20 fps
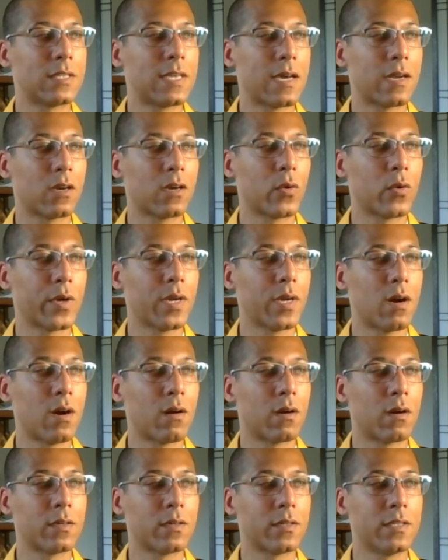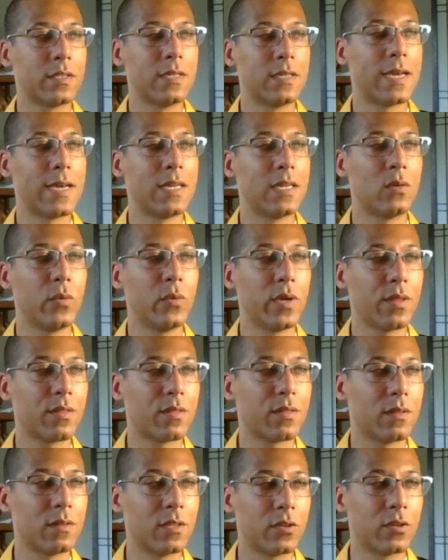category are united with
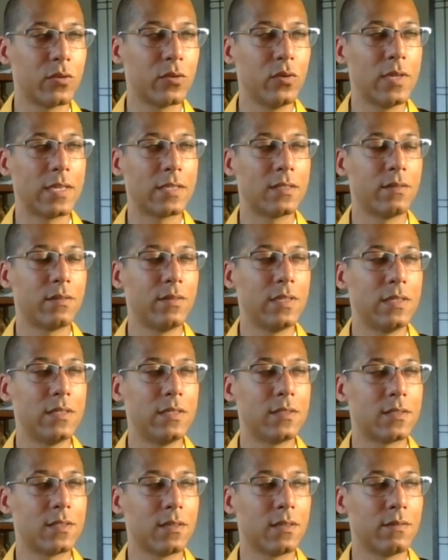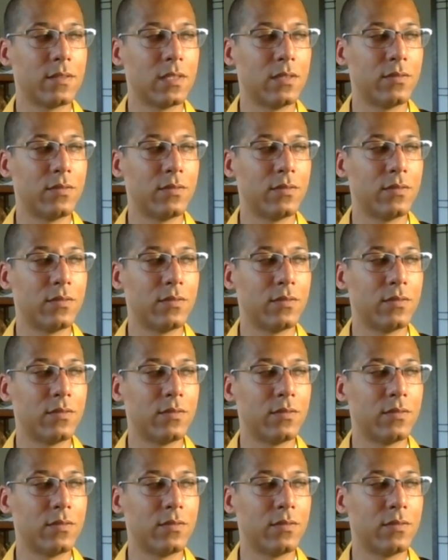the crude activities of the